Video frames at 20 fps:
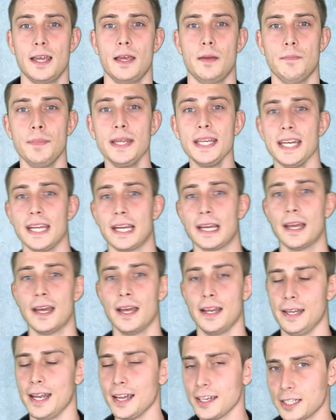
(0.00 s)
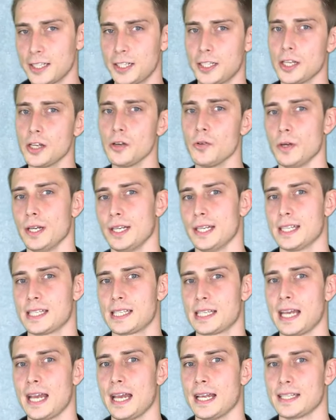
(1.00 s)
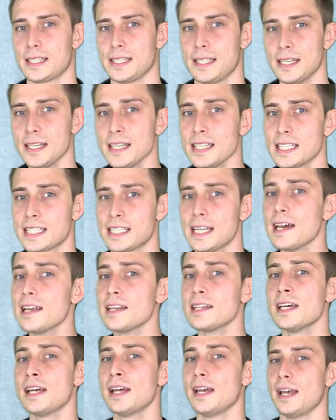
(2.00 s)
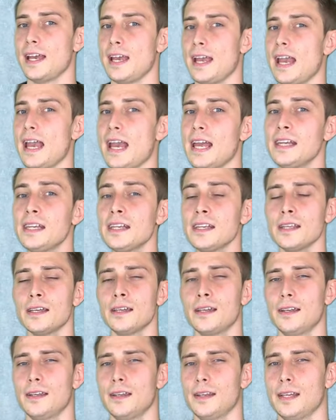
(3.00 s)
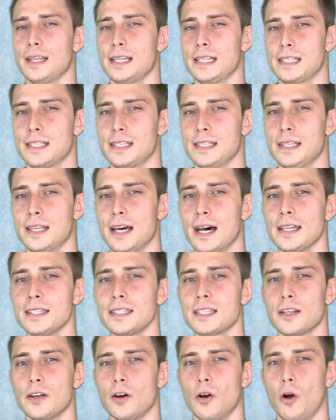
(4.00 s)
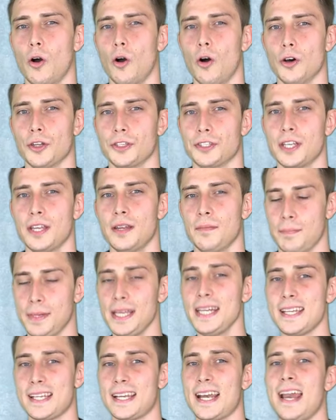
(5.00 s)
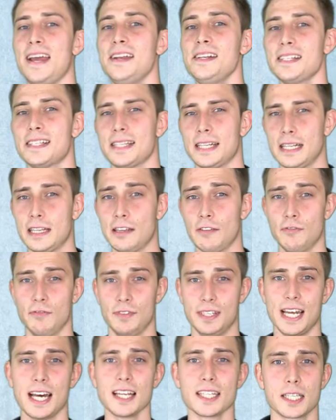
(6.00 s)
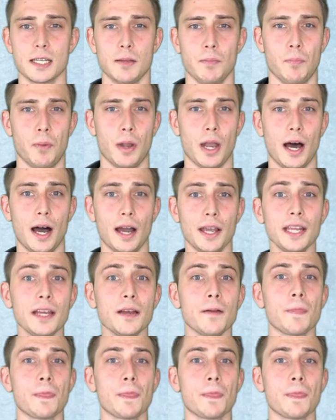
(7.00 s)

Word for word: Meaning, not Q in this case is that n is not odd, meaning n is even, does imply